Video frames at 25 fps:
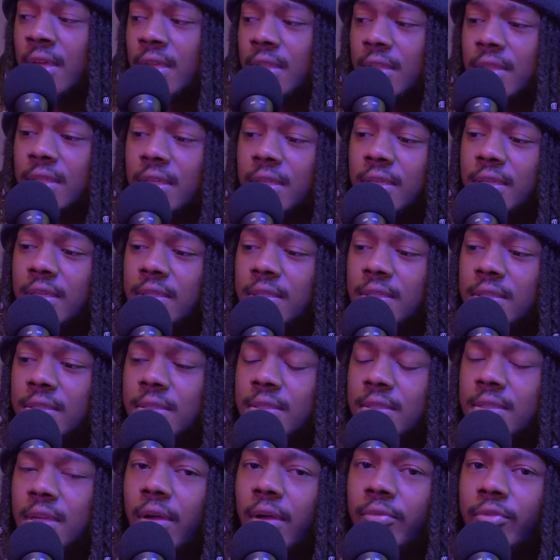
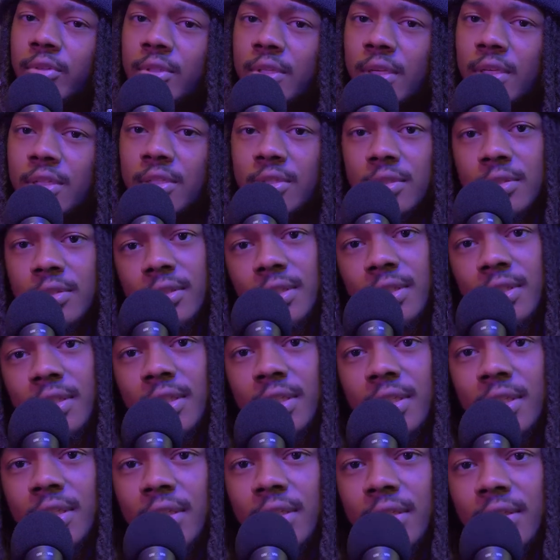these conversations are going to
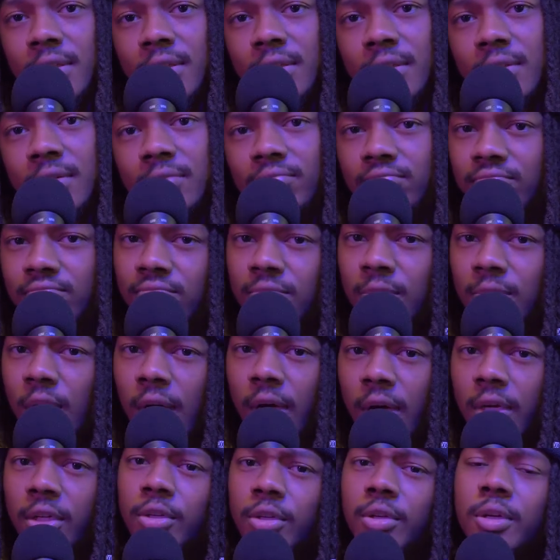get
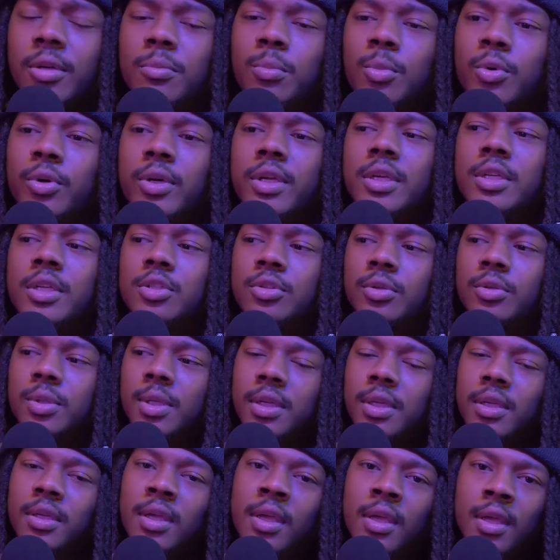longer and more
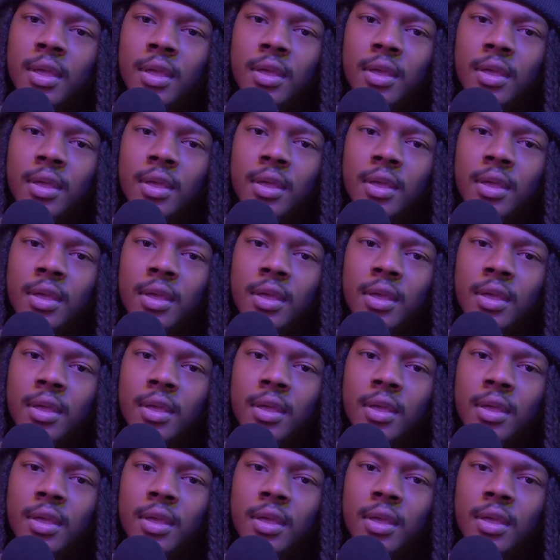intricate.